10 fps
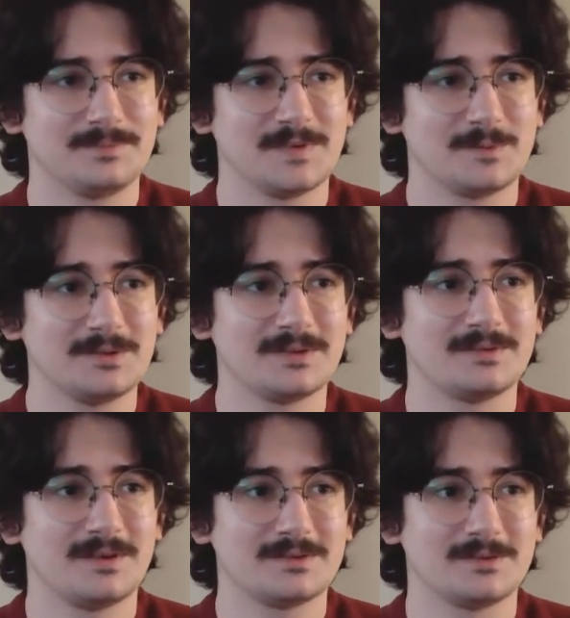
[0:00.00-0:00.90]
Especially in
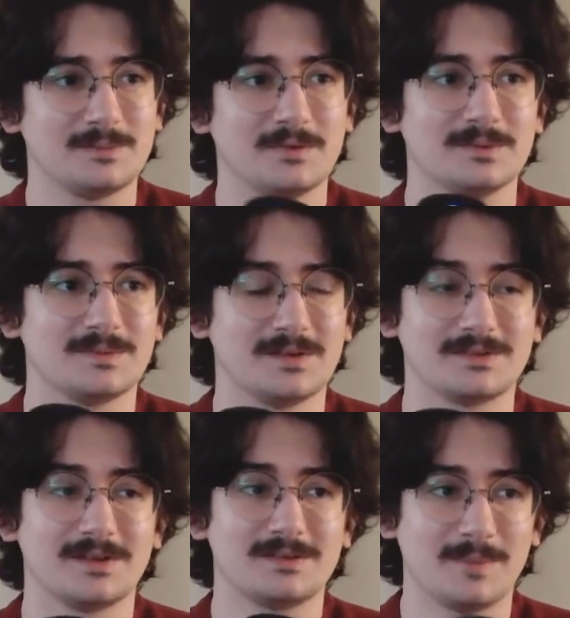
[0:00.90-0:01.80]
such a small room such
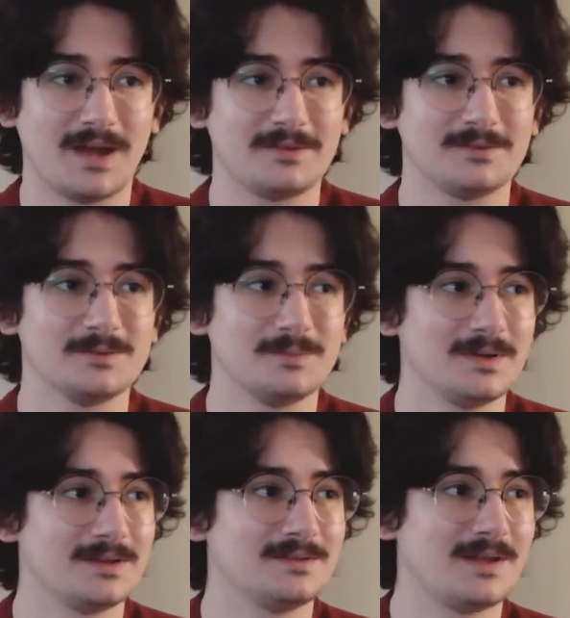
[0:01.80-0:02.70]
as a bathroom.
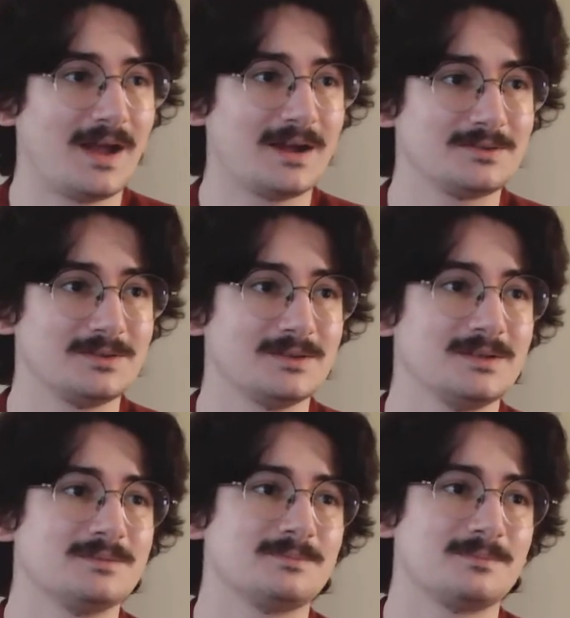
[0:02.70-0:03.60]
It
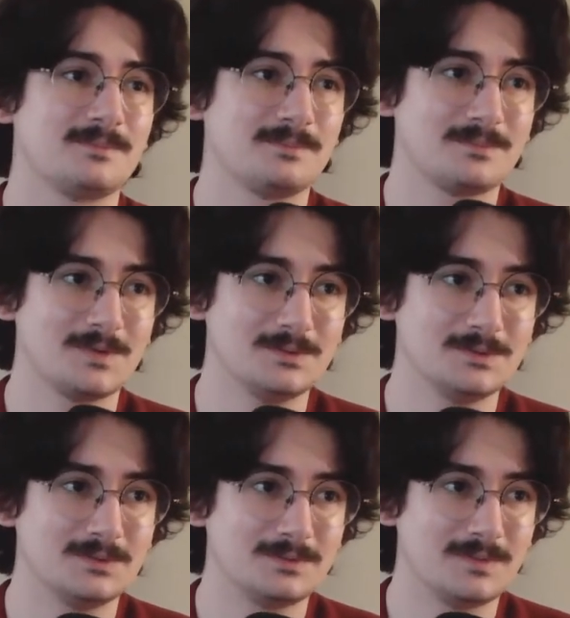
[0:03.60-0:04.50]
actually,
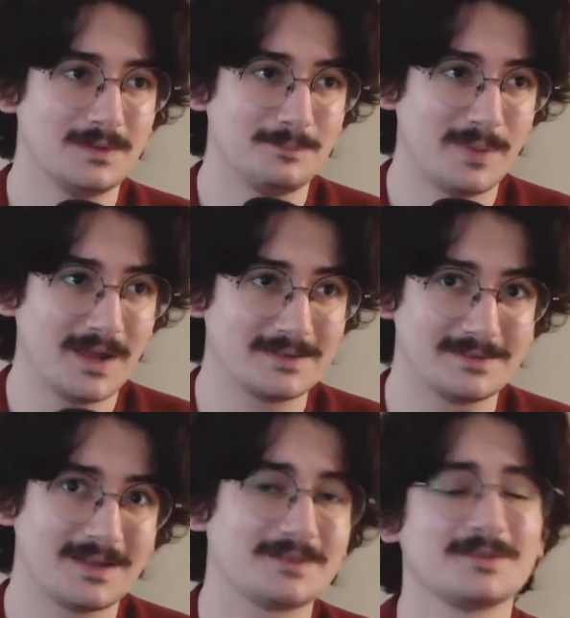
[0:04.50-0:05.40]
the bass is
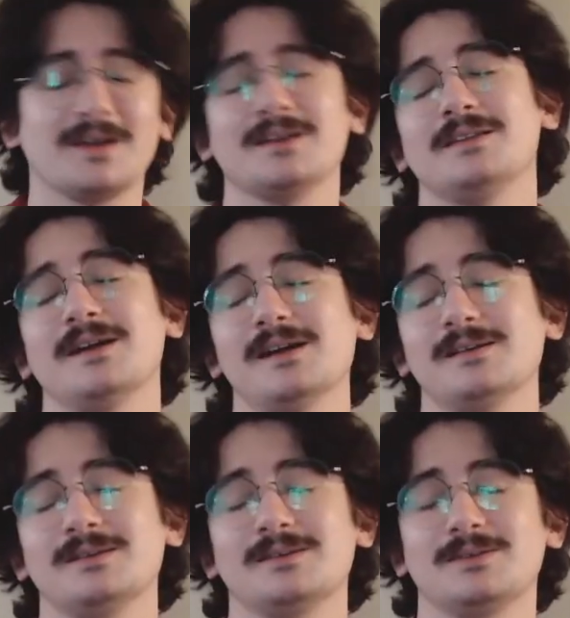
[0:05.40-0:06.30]
actually kind of there,
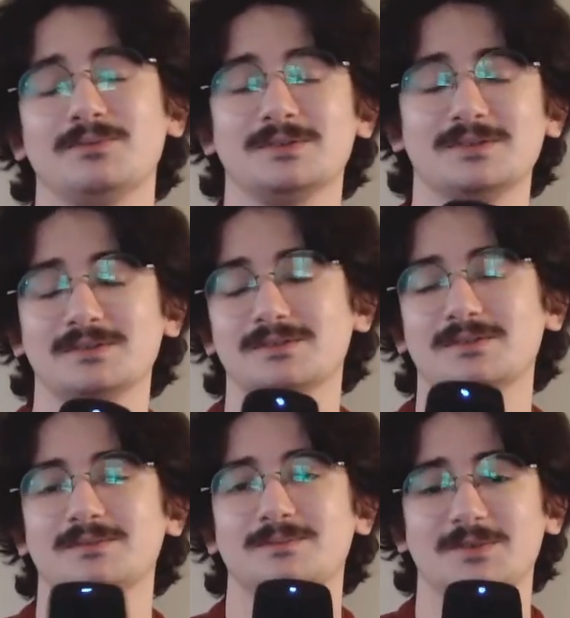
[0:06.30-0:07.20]
which
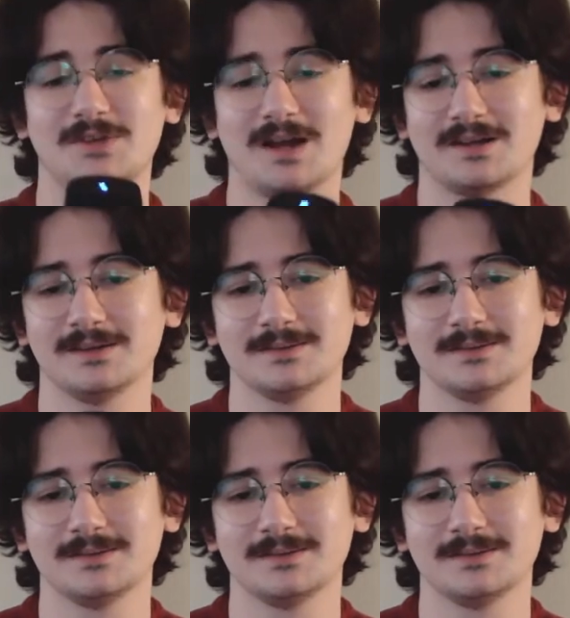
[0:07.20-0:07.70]
is shocking,